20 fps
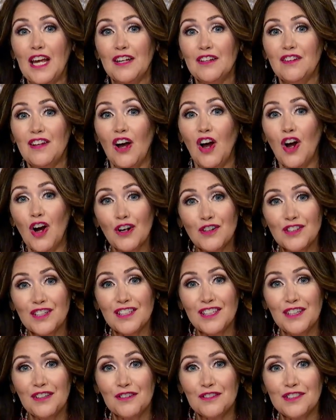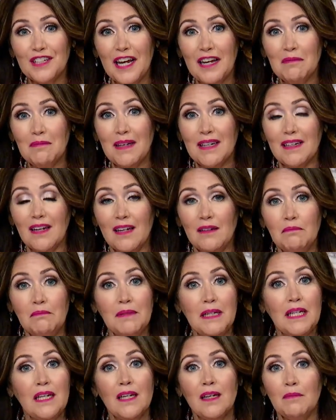and the arts and entertainment and
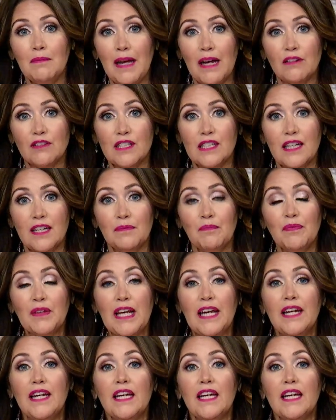Media Mountain.